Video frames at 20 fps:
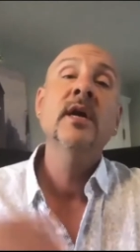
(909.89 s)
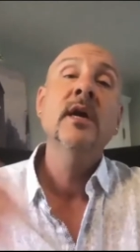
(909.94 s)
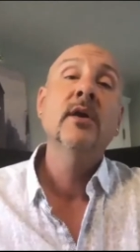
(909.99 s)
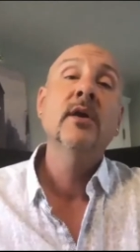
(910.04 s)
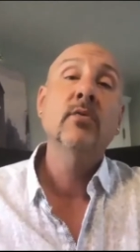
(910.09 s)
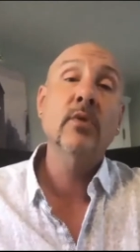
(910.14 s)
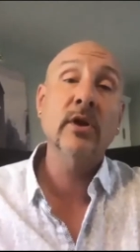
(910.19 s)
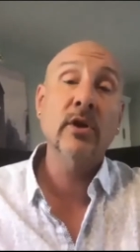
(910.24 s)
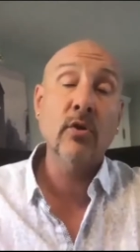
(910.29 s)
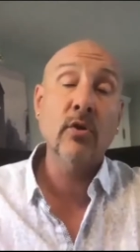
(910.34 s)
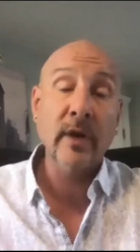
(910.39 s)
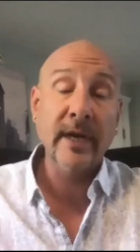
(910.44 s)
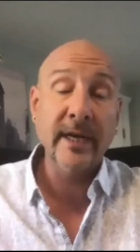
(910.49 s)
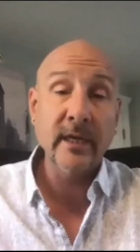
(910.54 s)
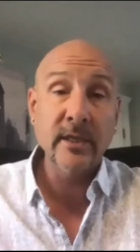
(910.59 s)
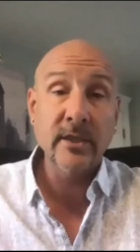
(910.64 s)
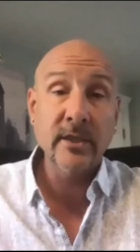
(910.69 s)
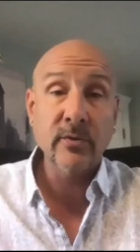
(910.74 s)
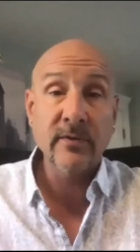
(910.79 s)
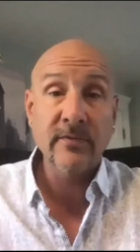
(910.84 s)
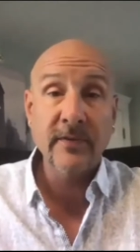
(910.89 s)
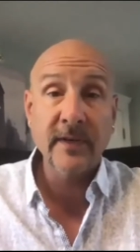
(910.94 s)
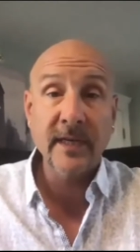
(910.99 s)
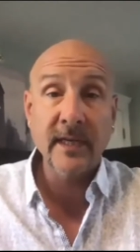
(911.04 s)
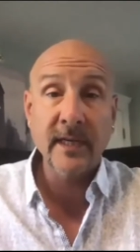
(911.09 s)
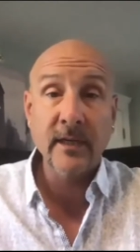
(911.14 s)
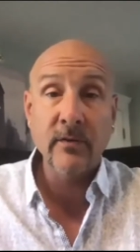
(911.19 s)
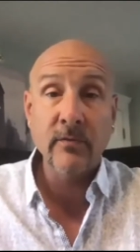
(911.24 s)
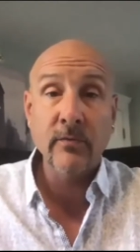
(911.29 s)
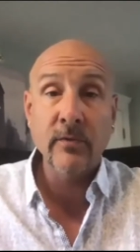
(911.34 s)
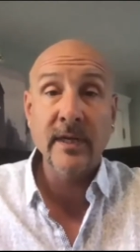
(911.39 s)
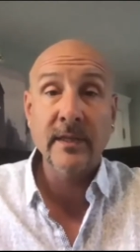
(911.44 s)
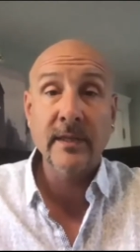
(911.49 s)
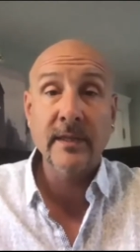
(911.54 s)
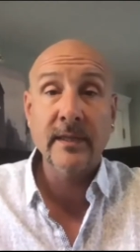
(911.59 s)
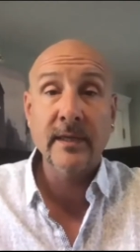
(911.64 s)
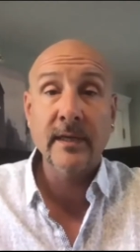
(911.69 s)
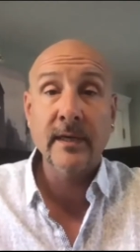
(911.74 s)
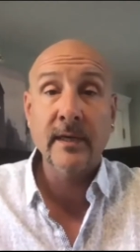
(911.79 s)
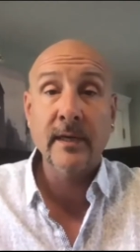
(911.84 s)
we're going into a fitting with
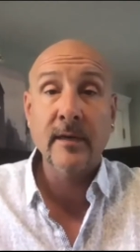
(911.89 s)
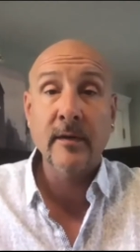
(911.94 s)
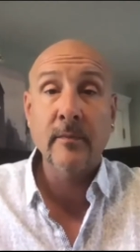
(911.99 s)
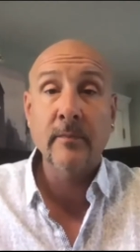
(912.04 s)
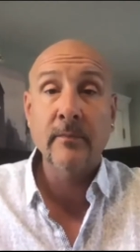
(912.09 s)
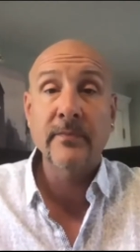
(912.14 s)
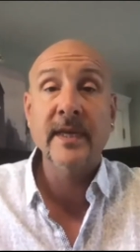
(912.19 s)
um,